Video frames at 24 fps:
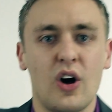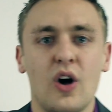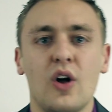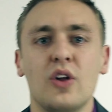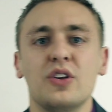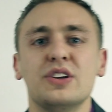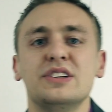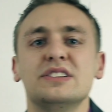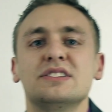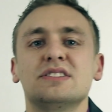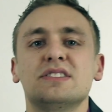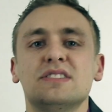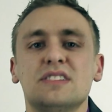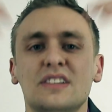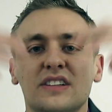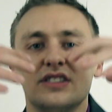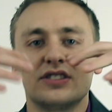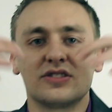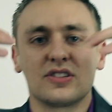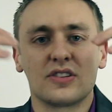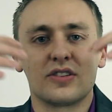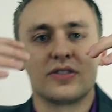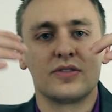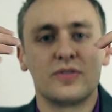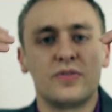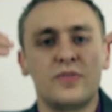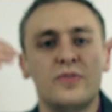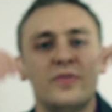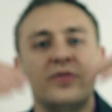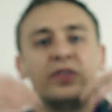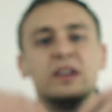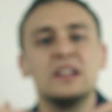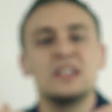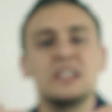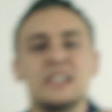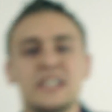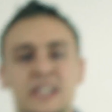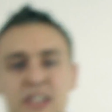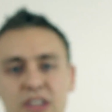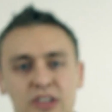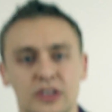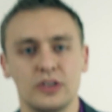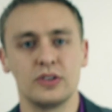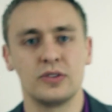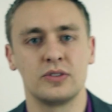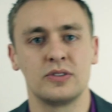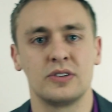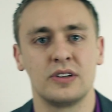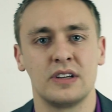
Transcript: All these things are filling you.